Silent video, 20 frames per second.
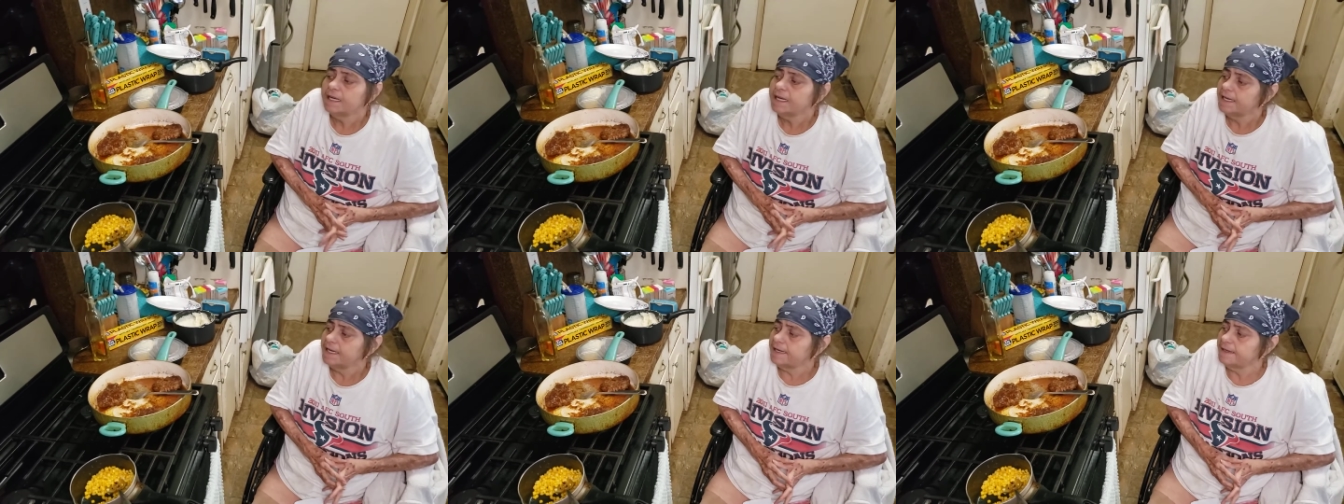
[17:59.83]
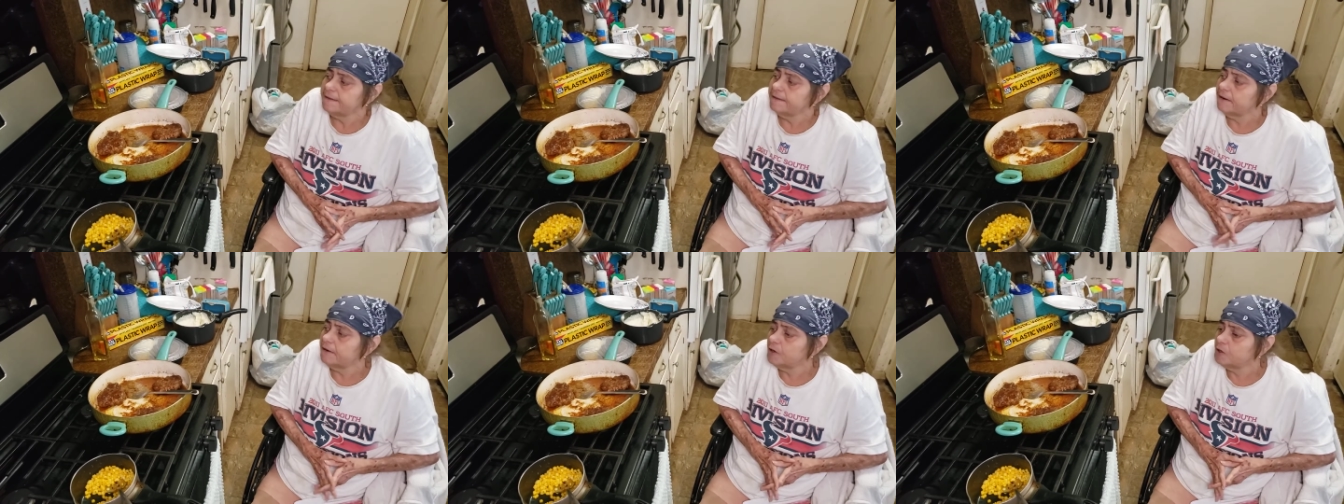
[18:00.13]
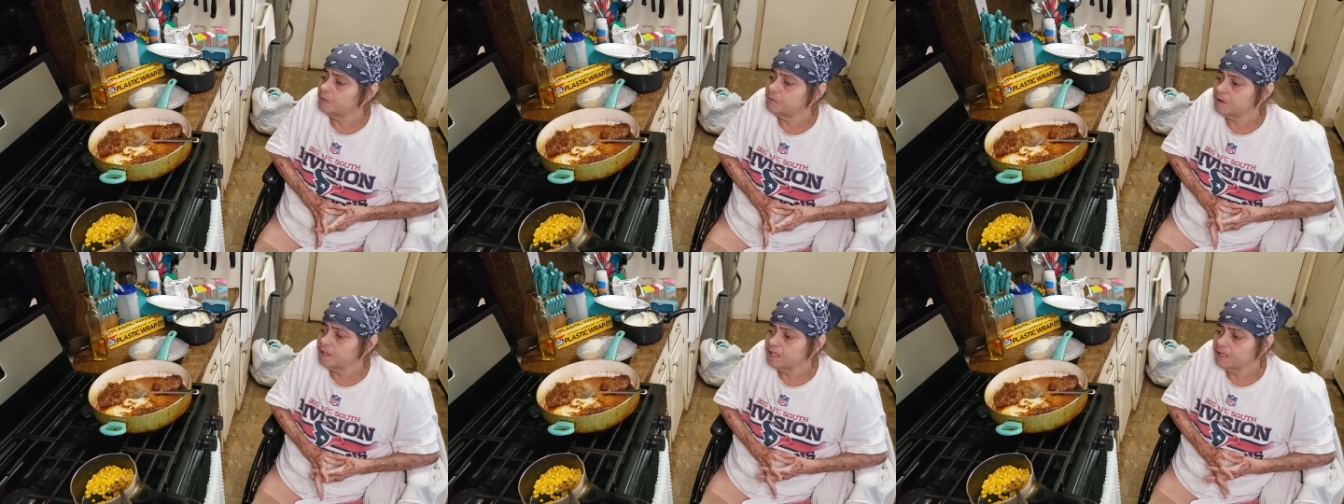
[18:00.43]
And I
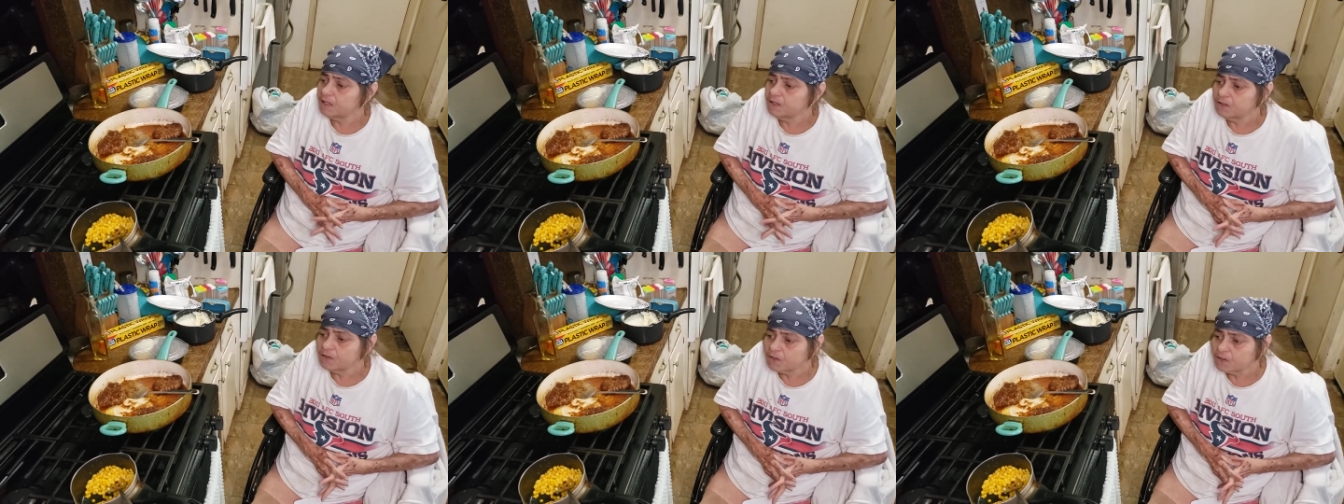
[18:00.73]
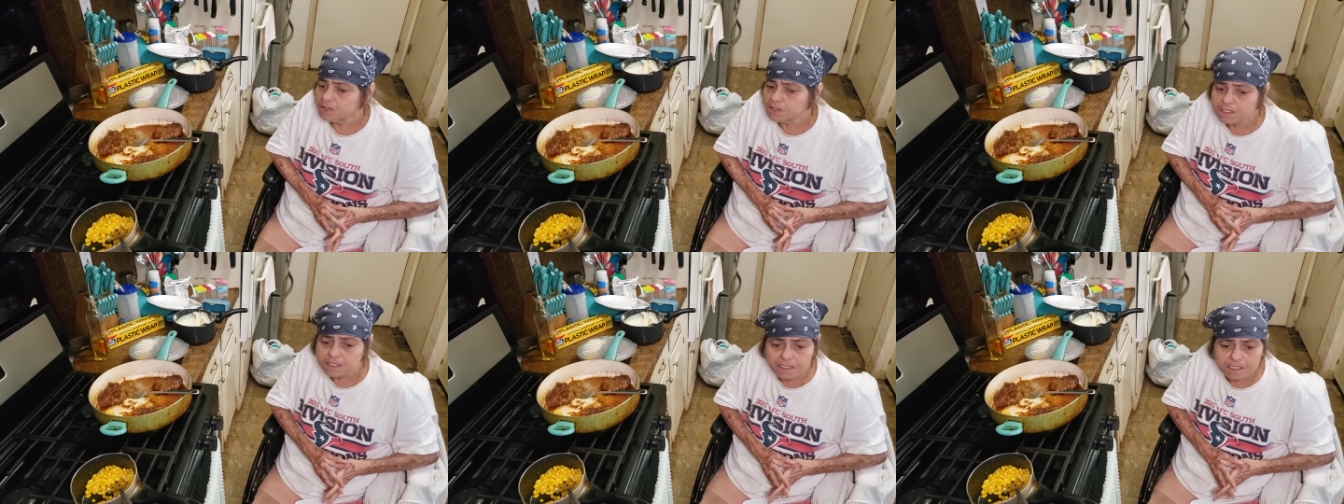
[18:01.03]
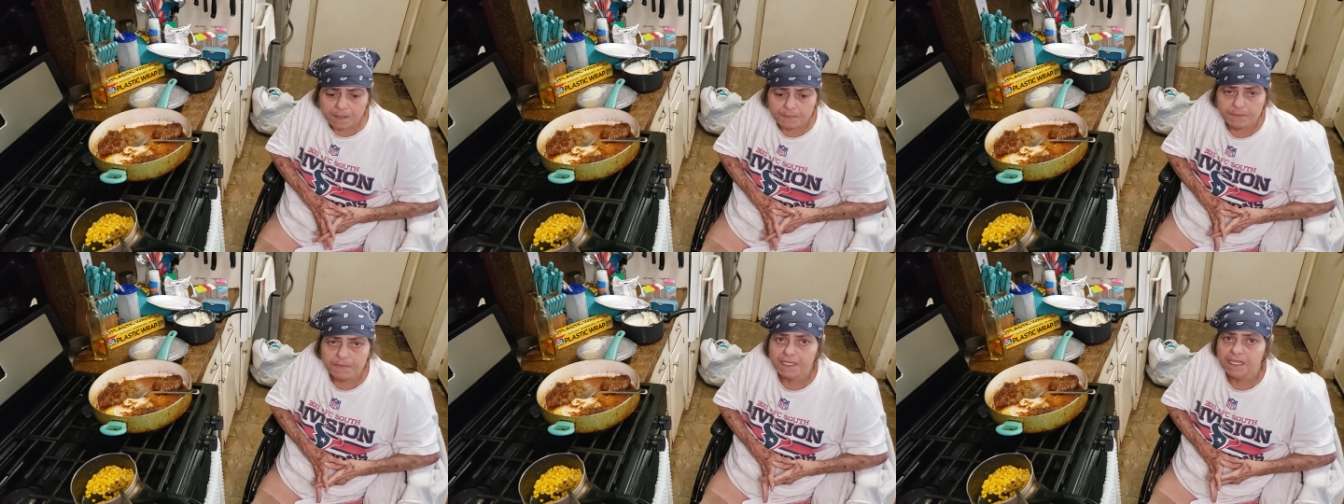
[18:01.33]
hope that you learned
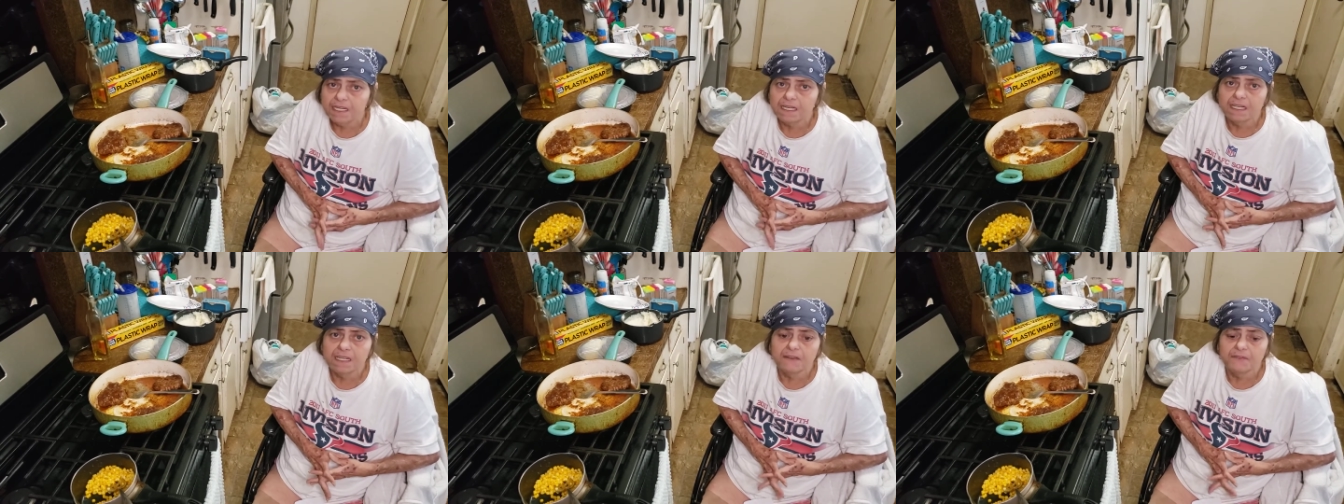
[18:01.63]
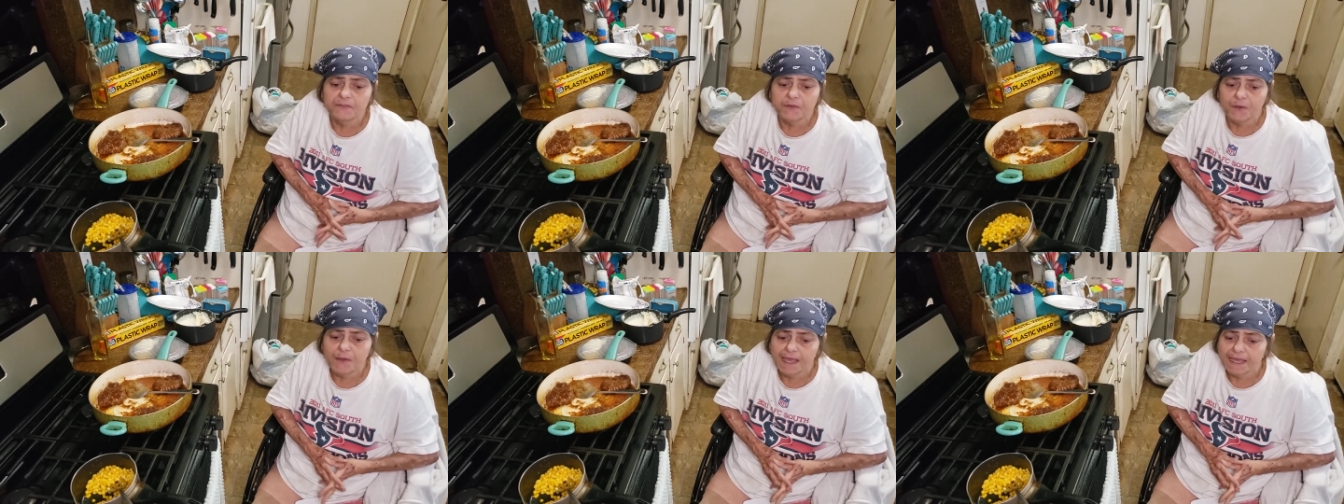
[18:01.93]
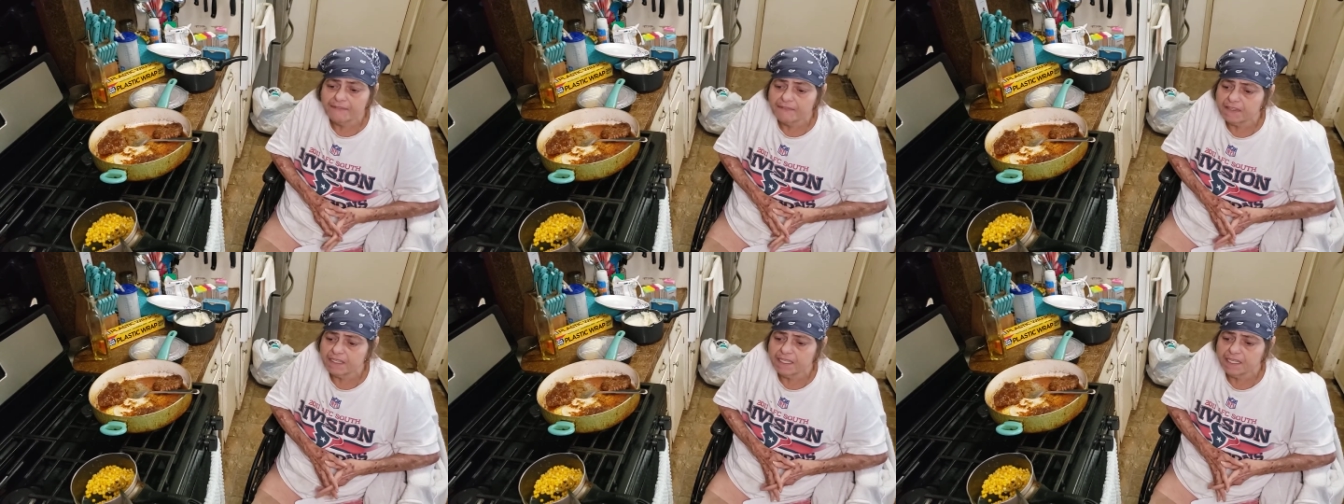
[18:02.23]
something. And if you
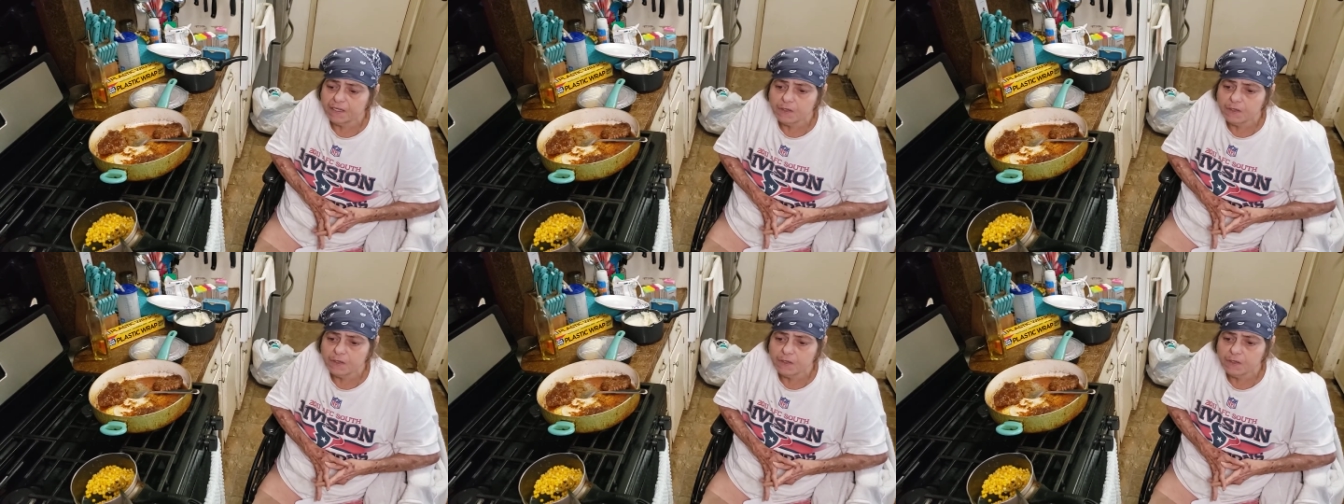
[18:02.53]
have any